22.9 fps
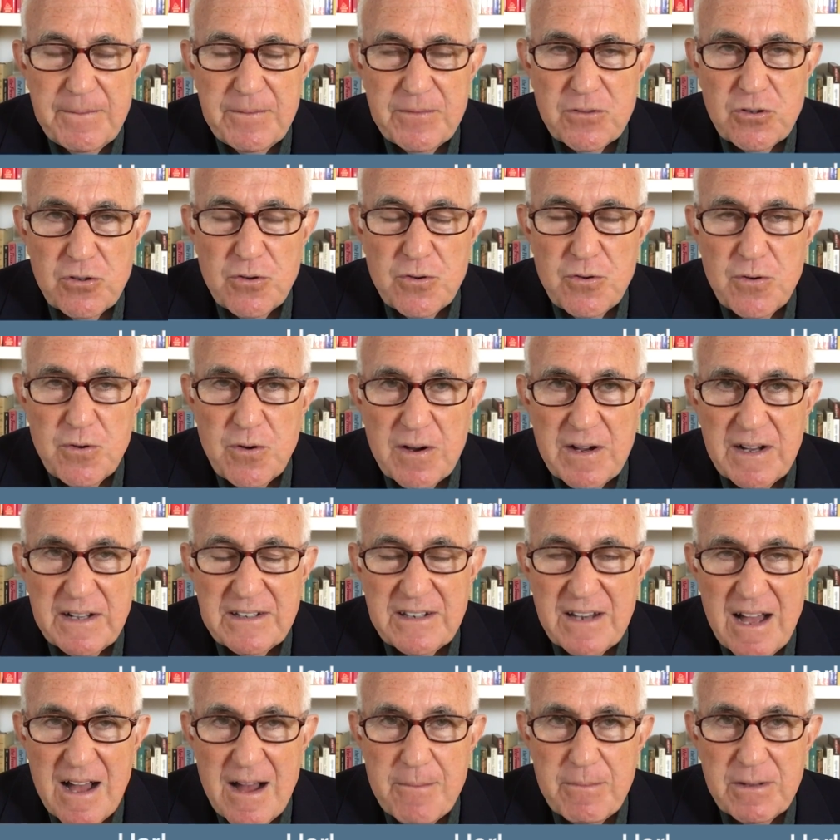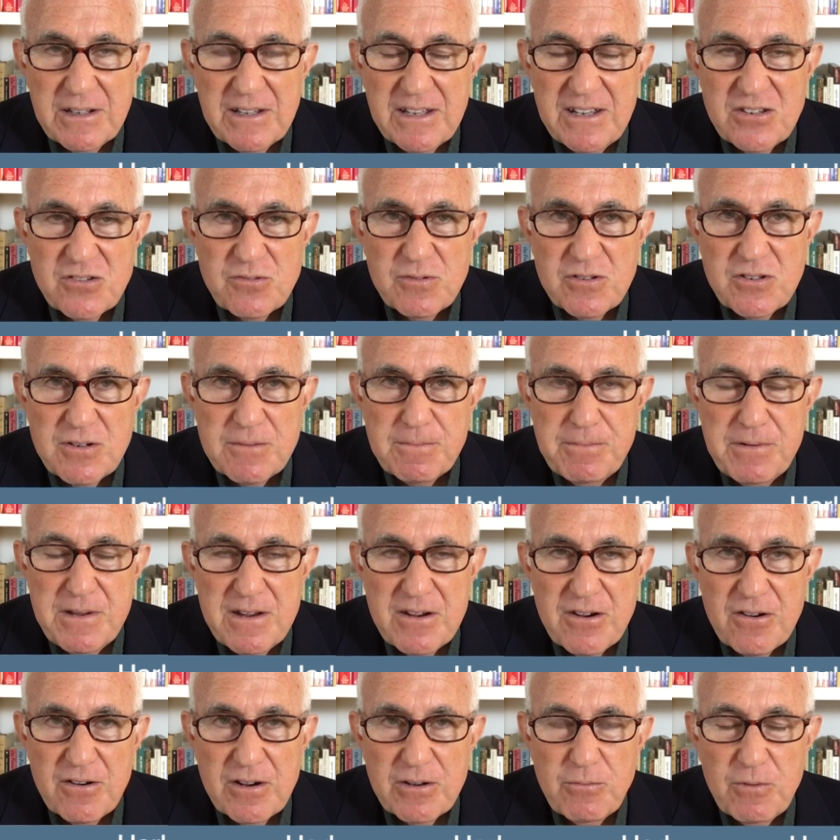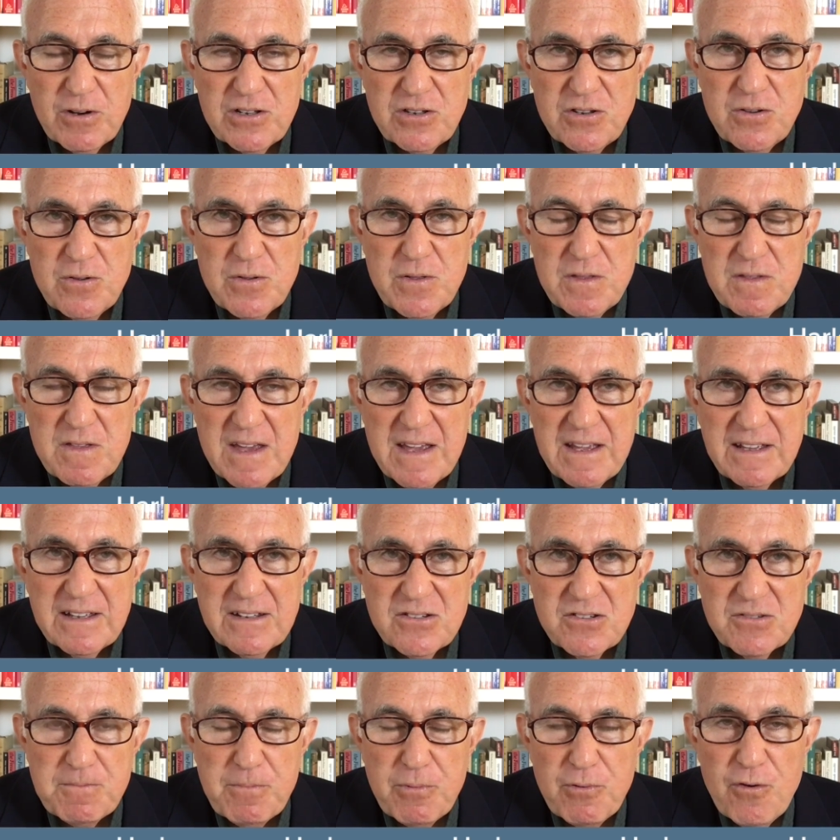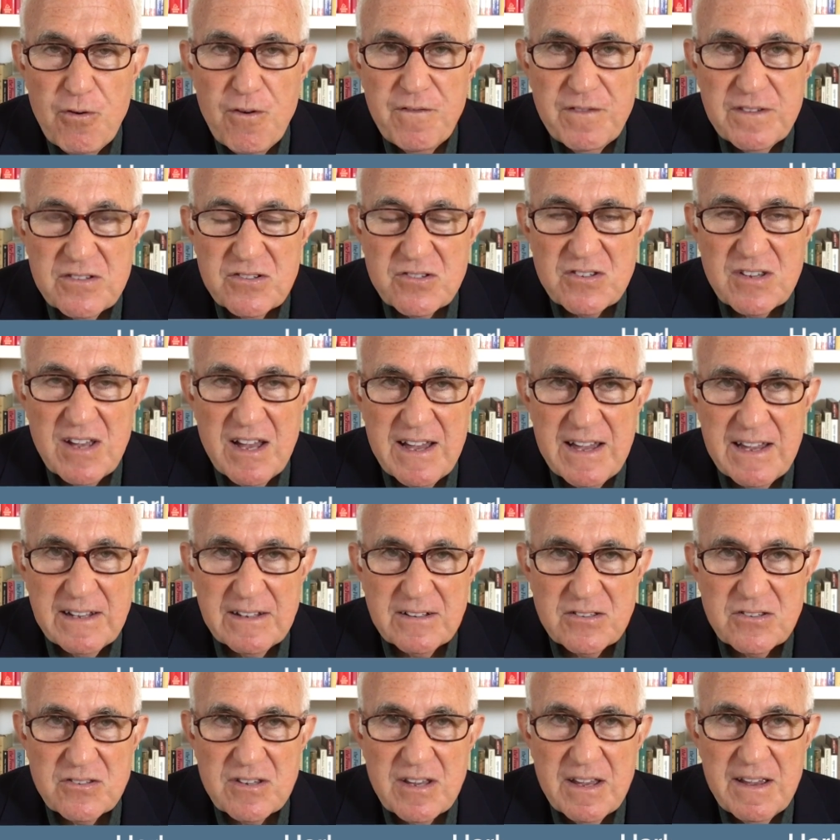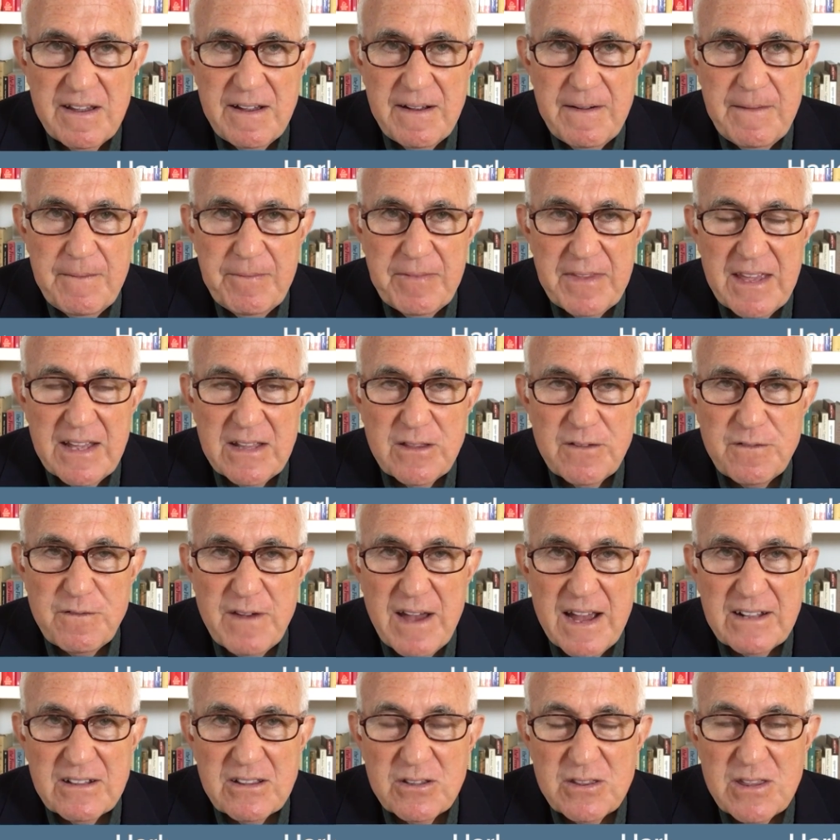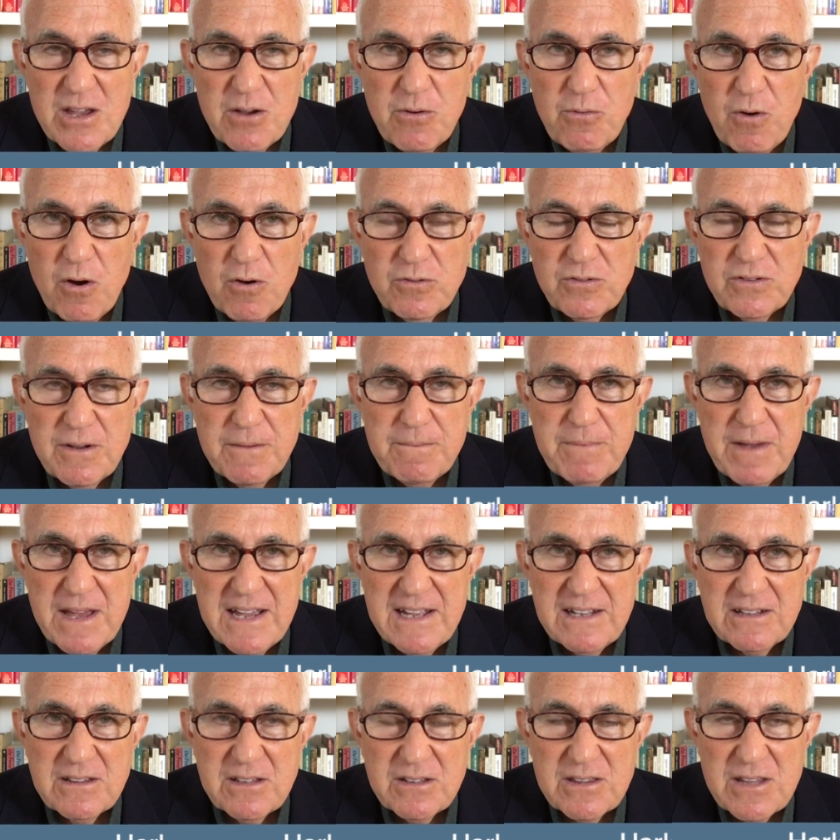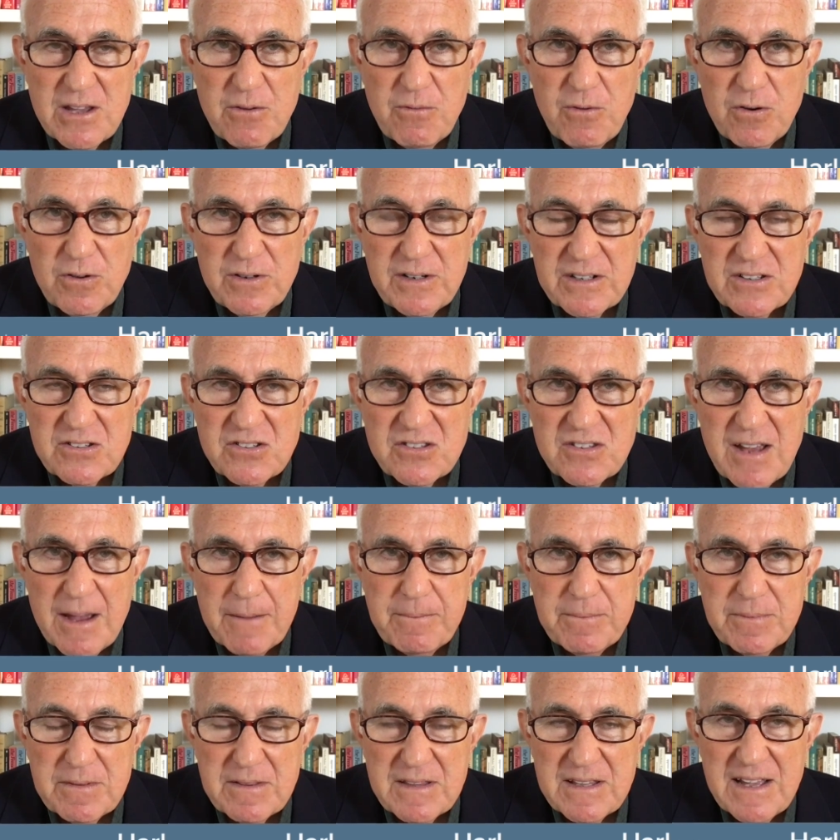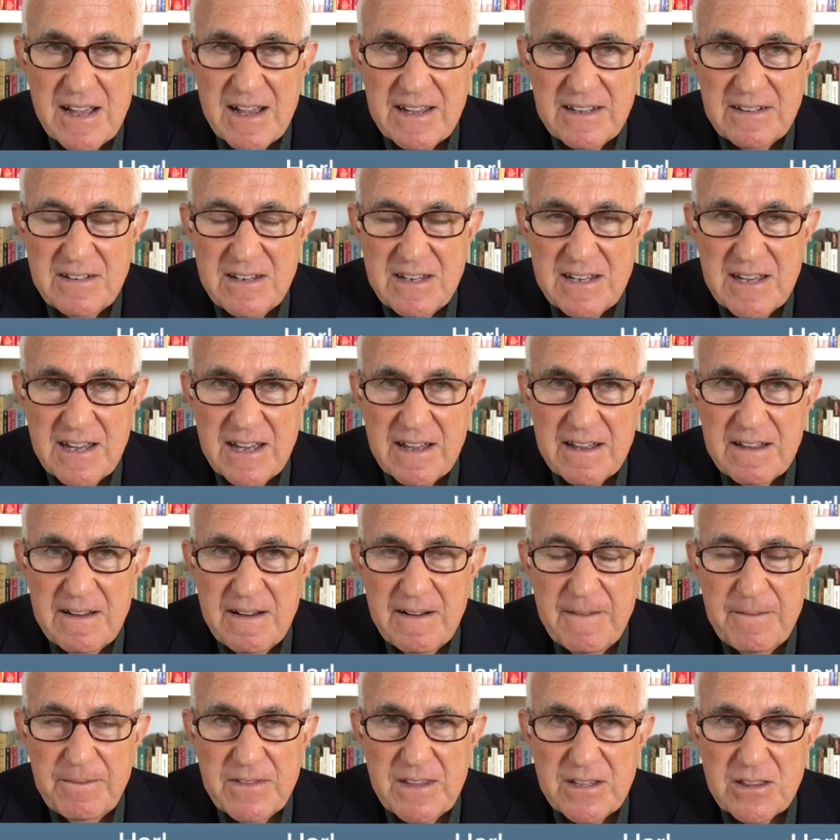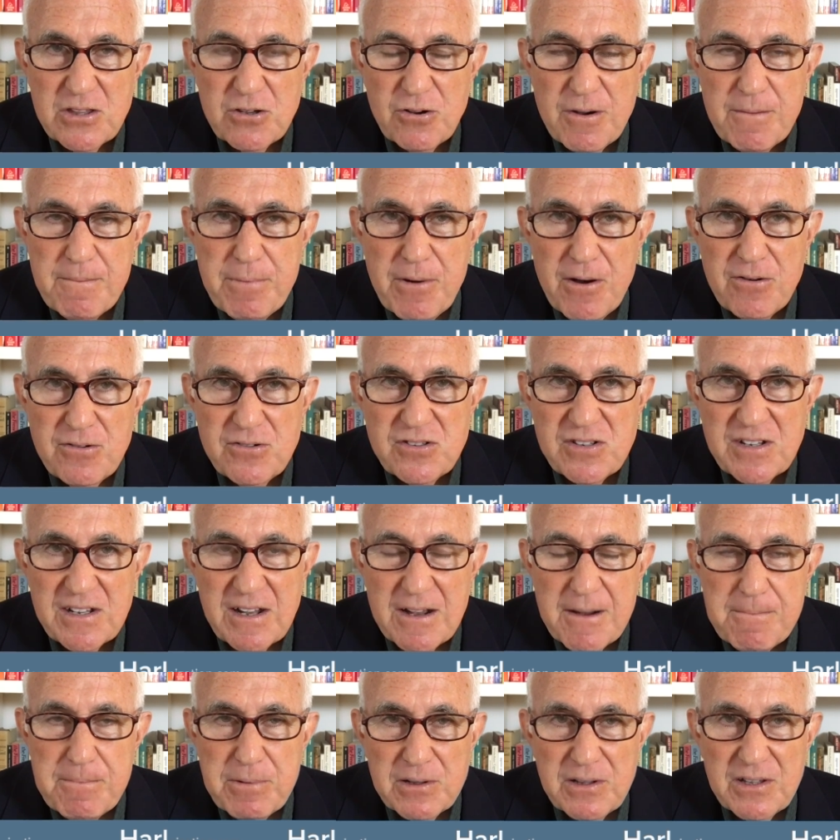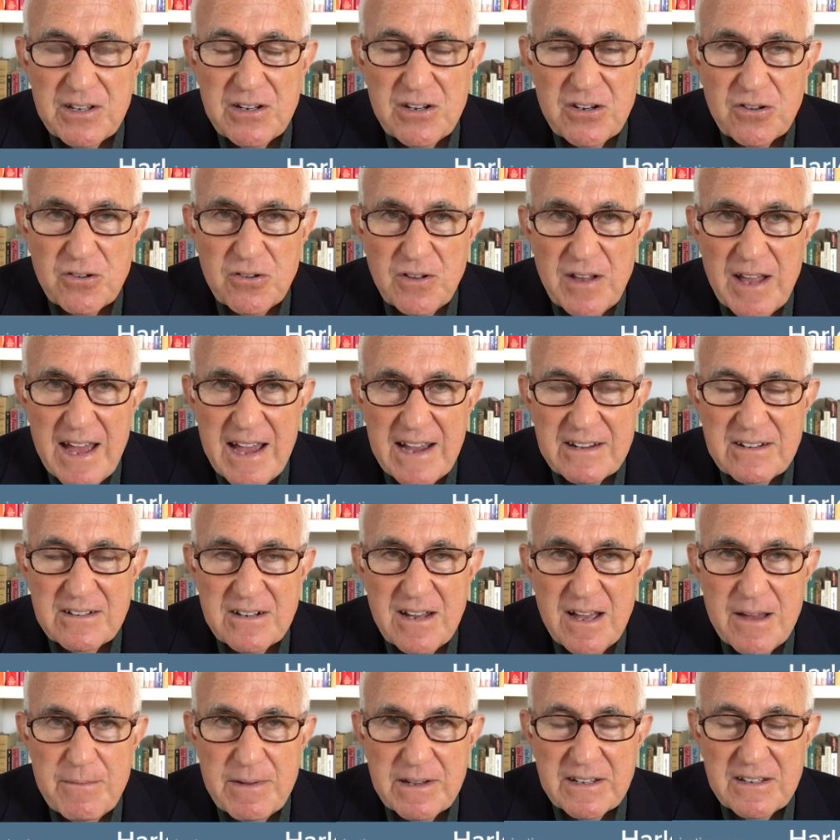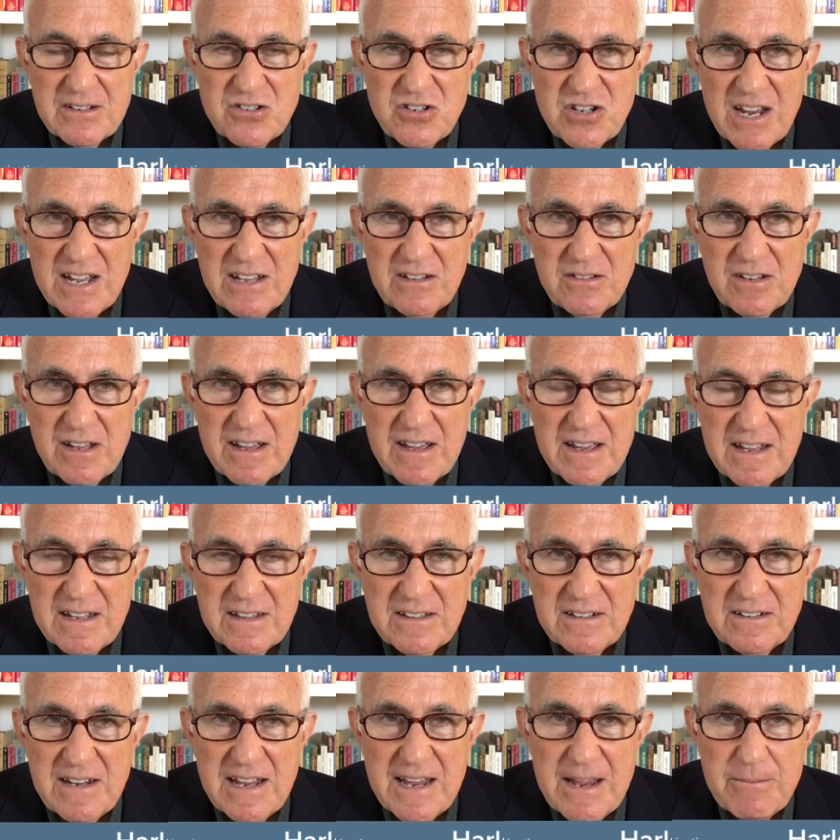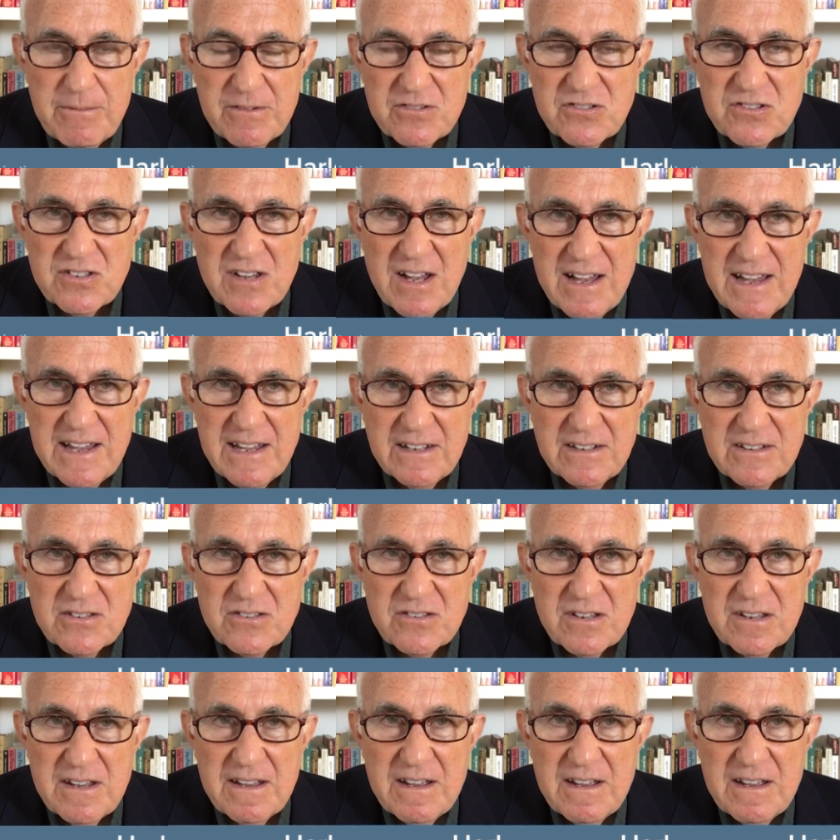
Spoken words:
to anomalies which appear in what you think is proven science. And the fact that they won't debate, that they won't accept the idea that they're imposing a political economic agenda in the name of science,